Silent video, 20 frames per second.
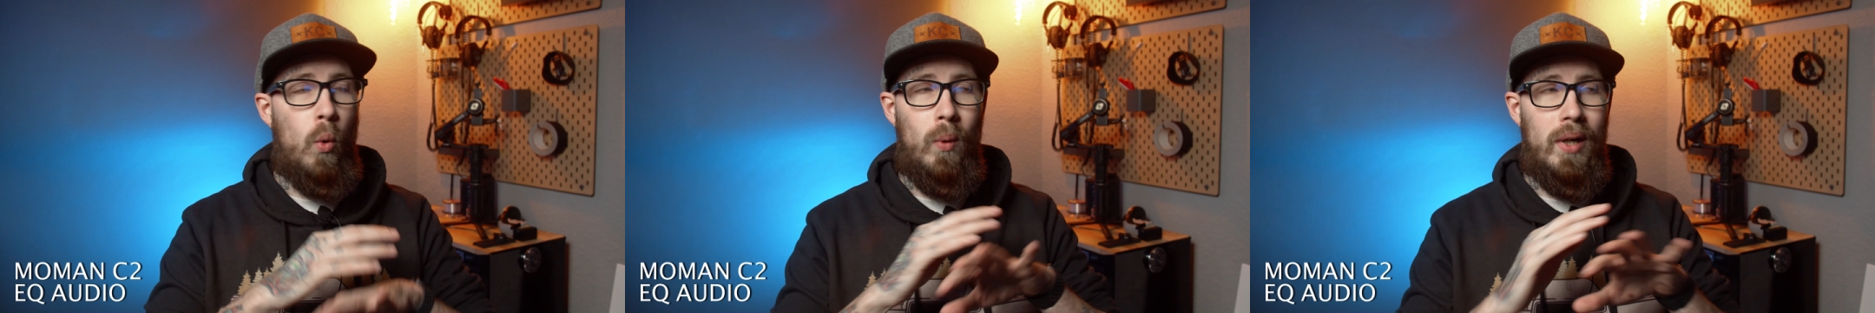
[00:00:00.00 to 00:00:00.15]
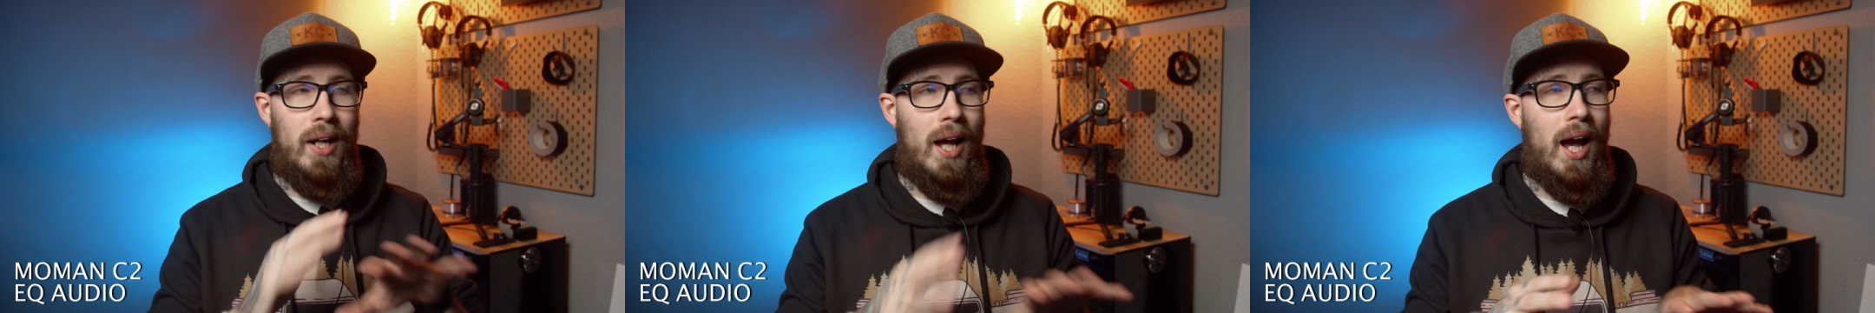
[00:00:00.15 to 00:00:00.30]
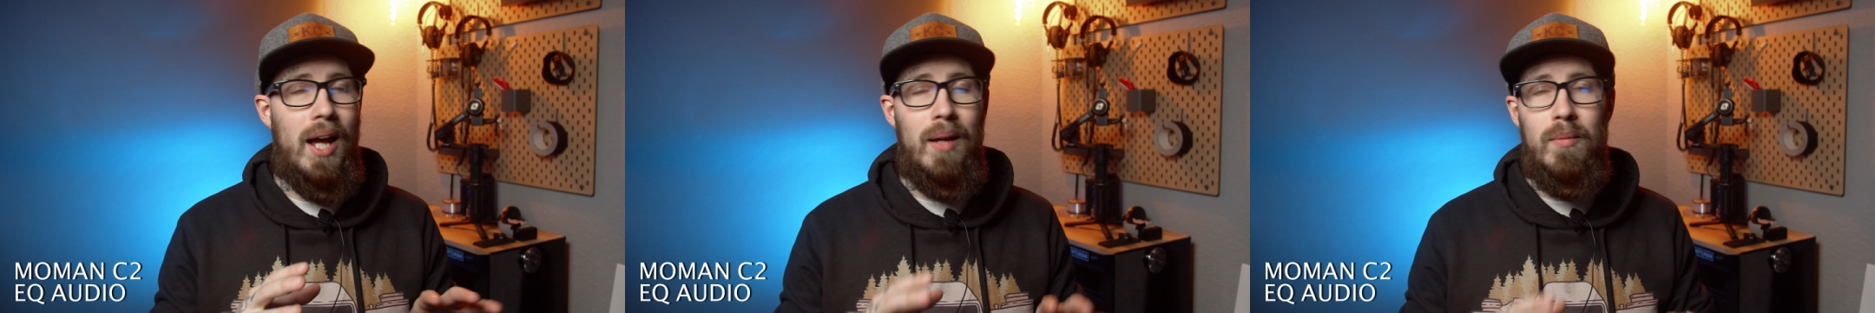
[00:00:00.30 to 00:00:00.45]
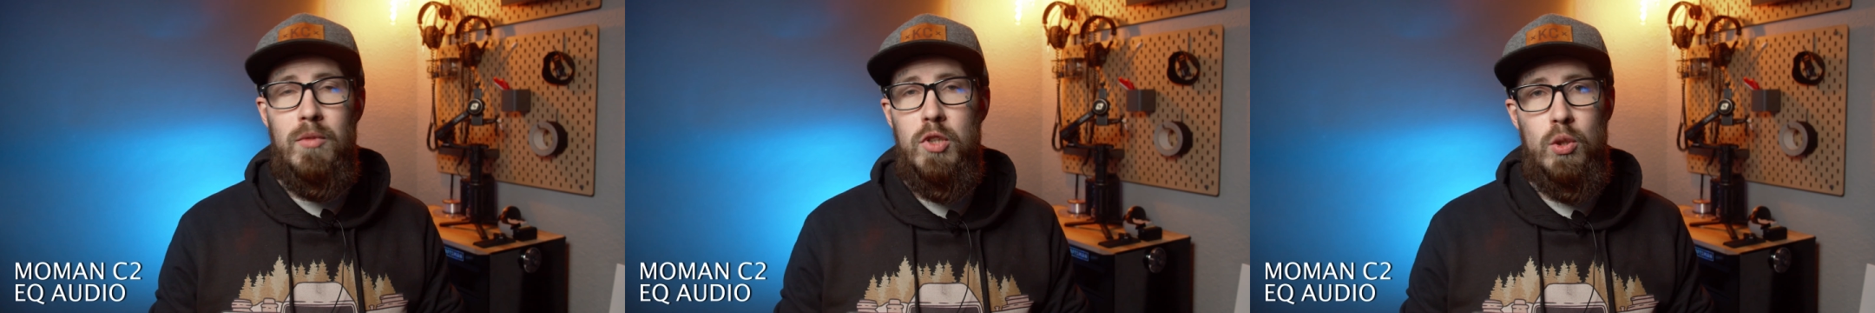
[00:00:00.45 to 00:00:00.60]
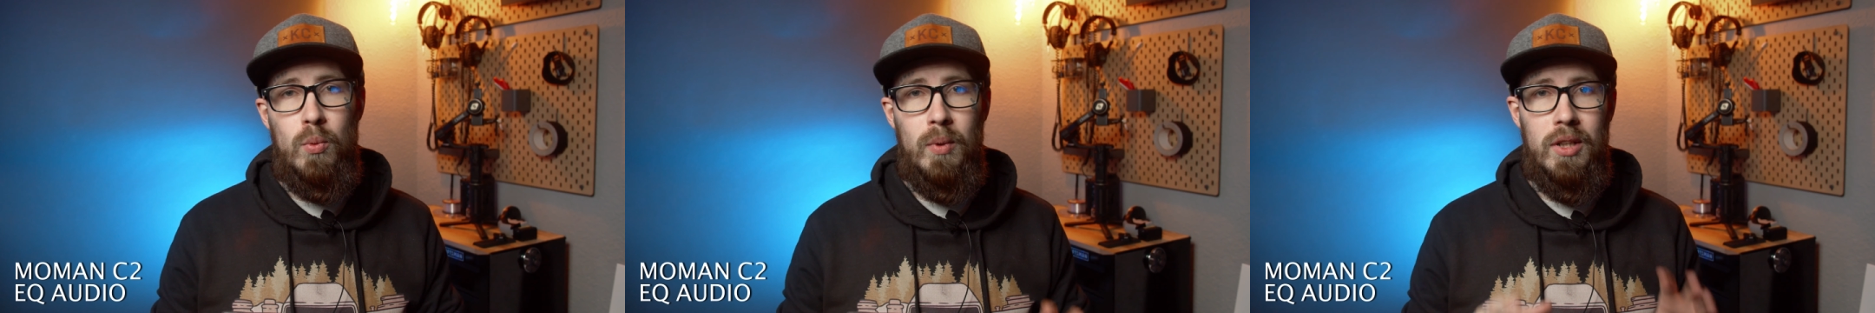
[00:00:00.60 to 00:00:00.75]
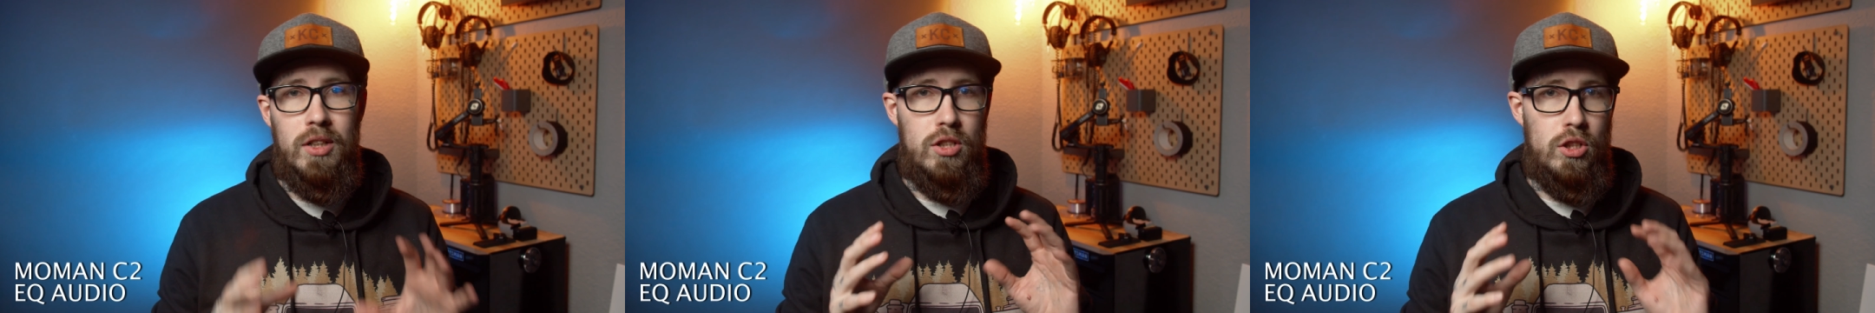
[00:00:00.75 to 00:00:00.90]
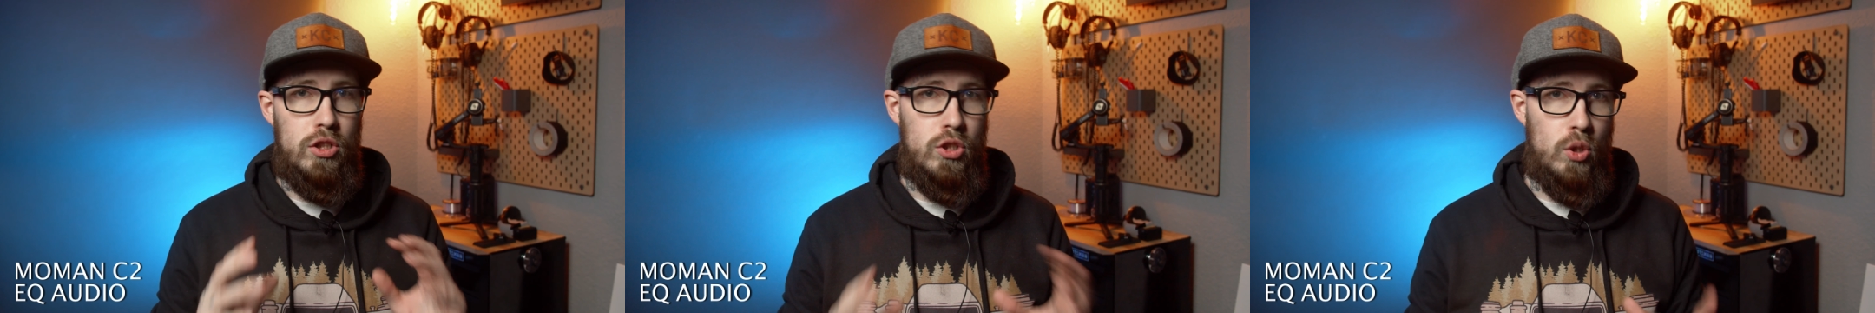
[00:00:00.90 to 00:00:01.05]
When I'm
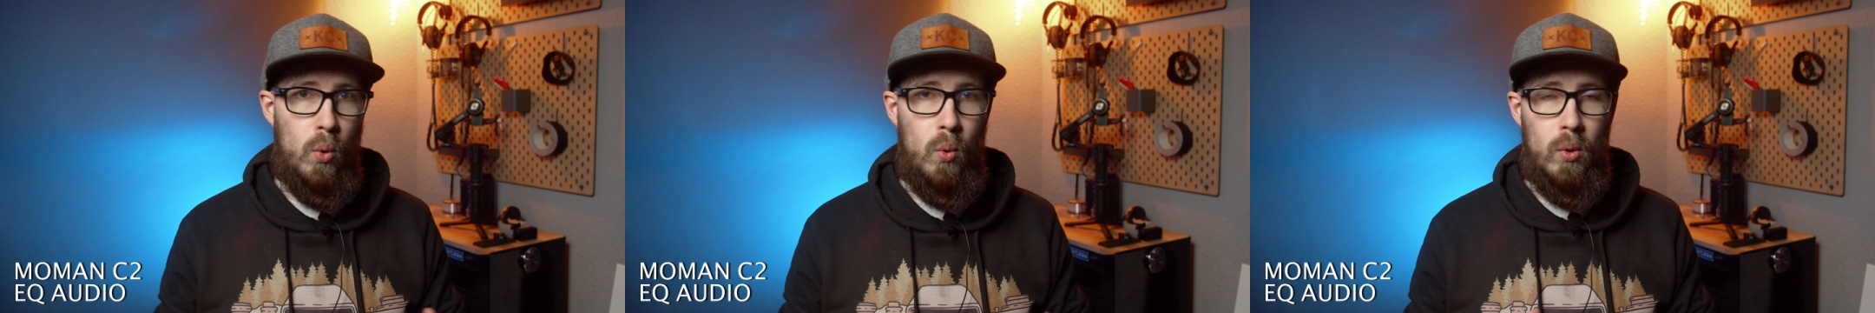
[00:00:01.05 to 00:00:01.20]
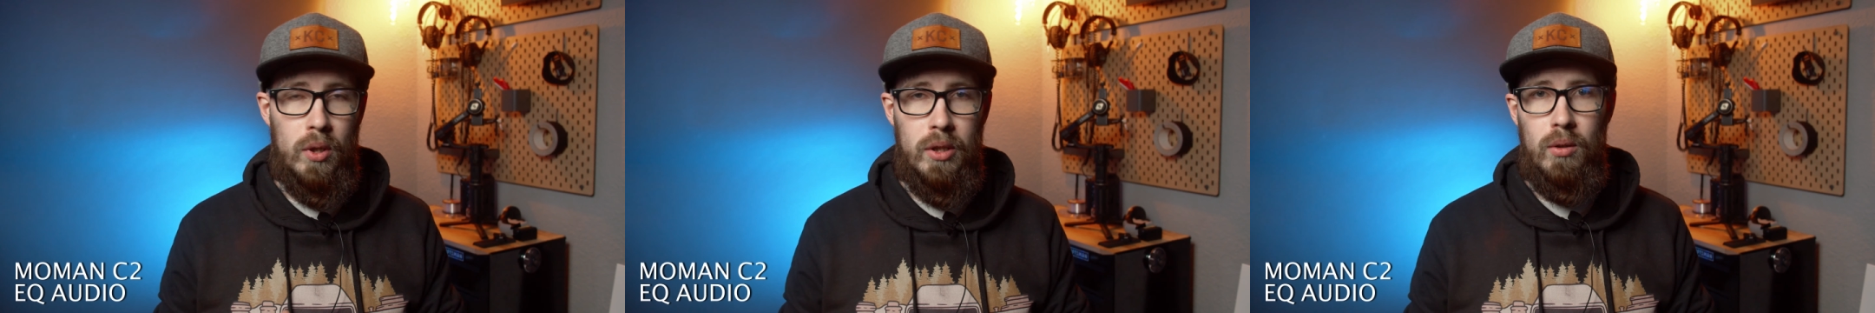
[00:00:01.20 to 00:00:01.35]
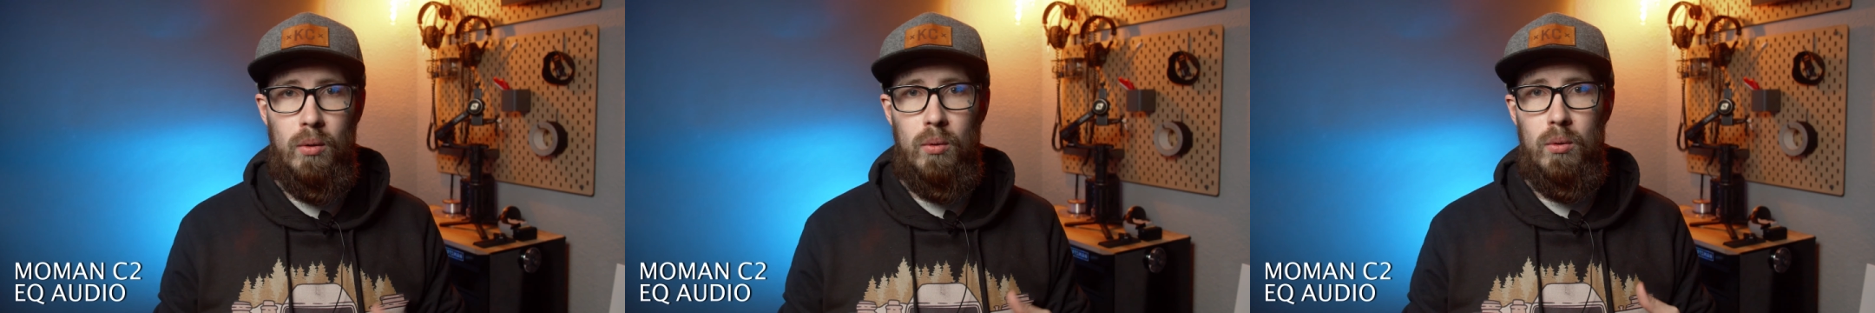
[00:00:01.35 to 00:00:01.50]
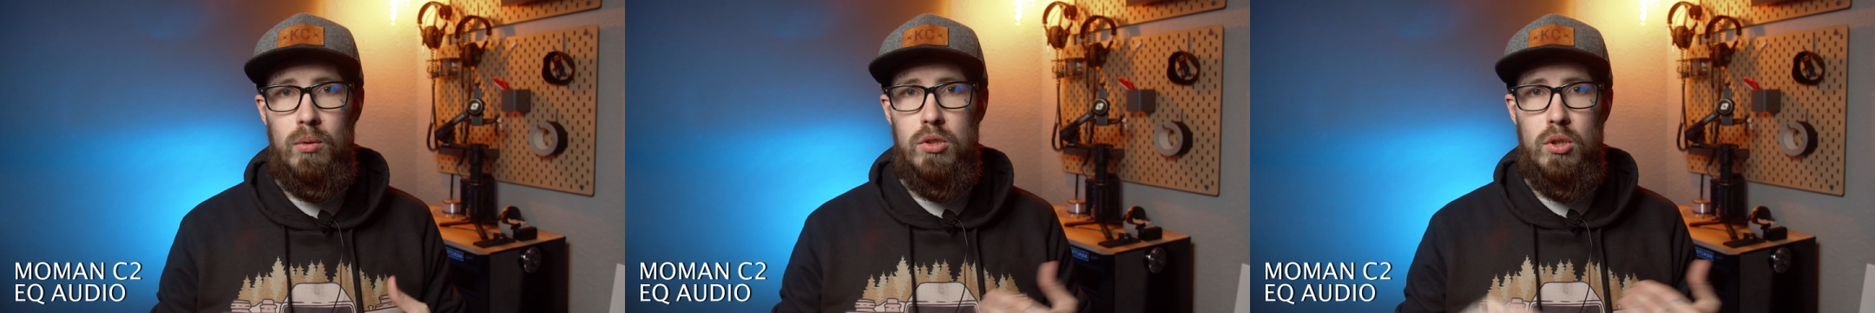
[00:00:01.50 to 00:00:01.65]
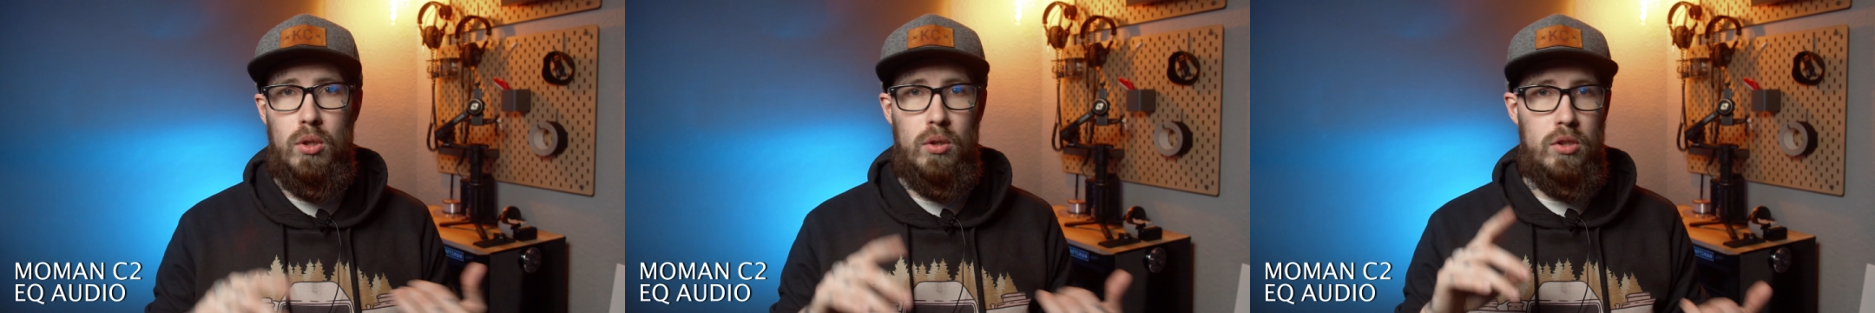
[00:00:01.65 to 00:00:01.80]
doing tutorials